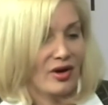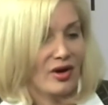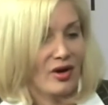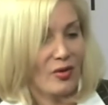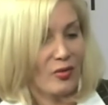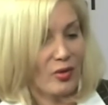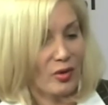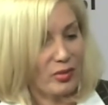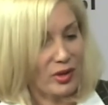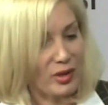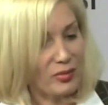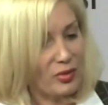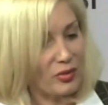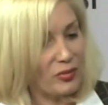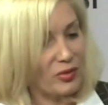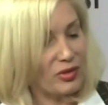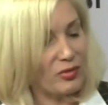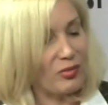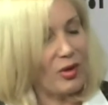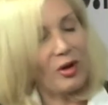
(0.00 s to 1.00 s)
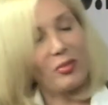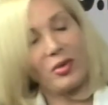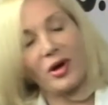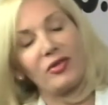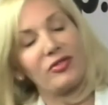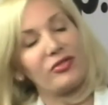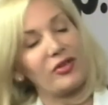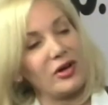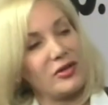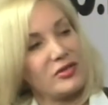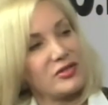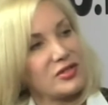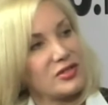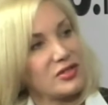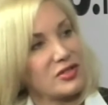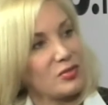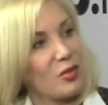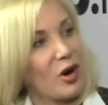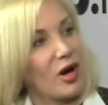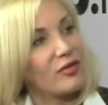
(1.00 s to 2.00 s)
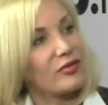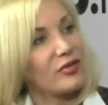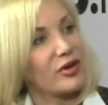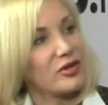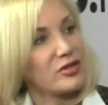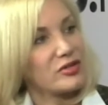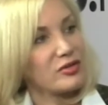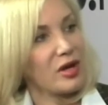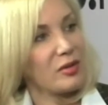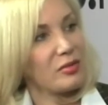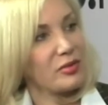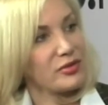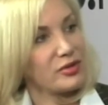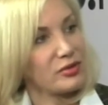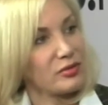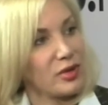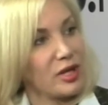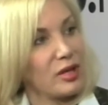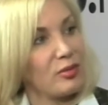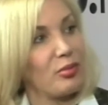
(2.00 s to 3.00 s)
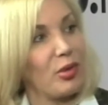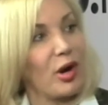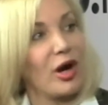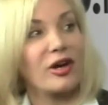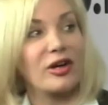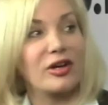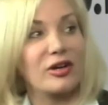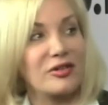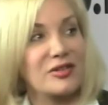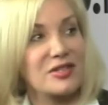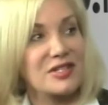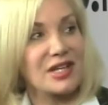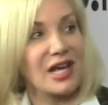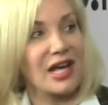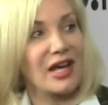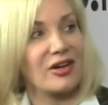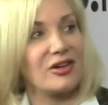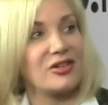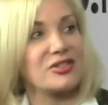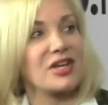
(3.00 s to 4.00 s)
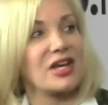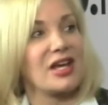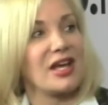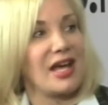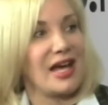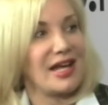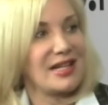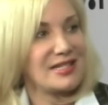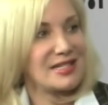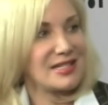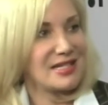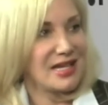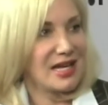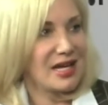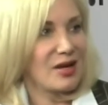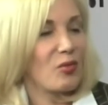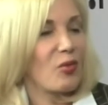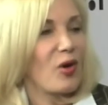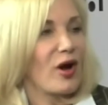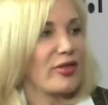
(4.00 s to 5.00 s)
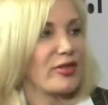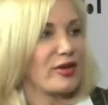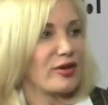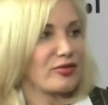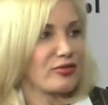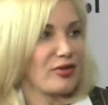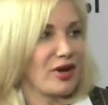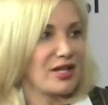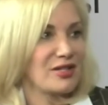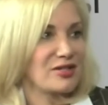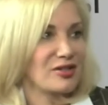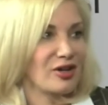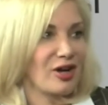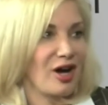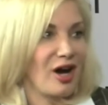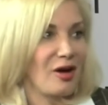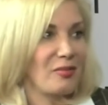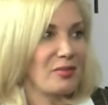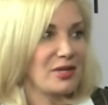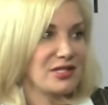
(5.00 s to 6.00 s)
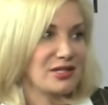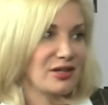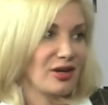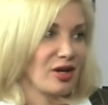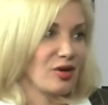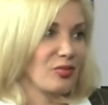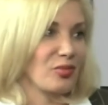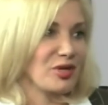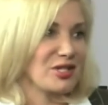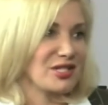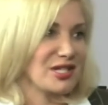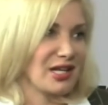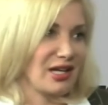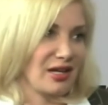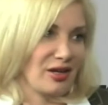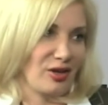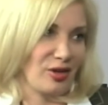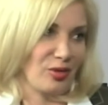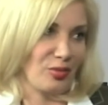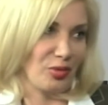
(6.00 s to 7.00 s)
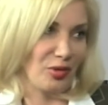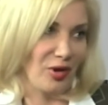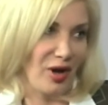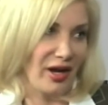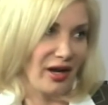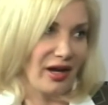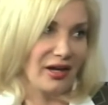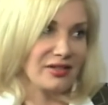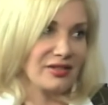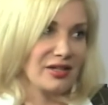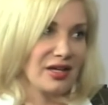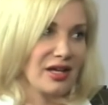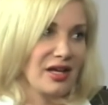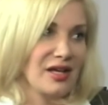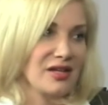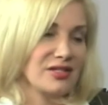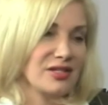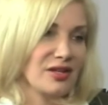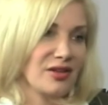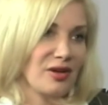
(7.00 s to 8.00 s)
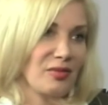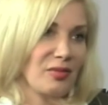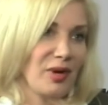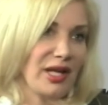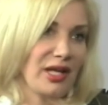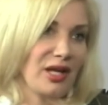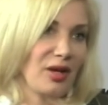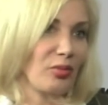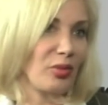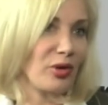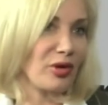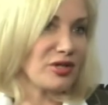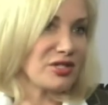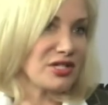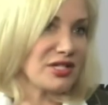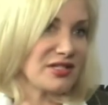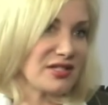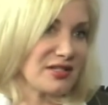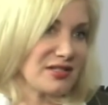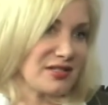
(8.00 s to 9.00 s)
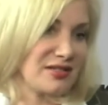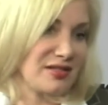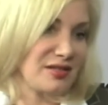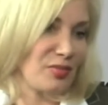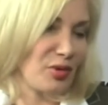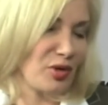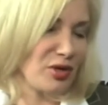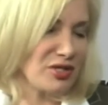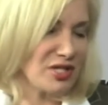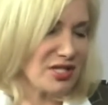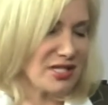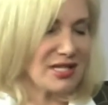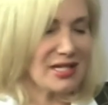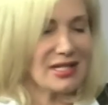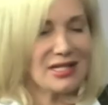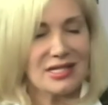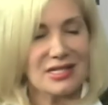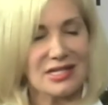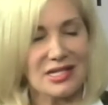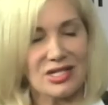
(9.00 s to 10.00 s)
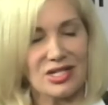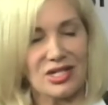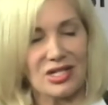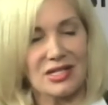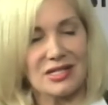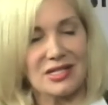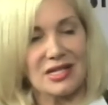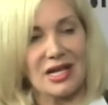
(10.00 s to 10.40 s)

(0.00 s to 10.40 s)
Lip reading: where people with mobile phones and smartphones are able to read barcode scanners and see what their friends are commenting on a particular product. So they're making purchasing decisions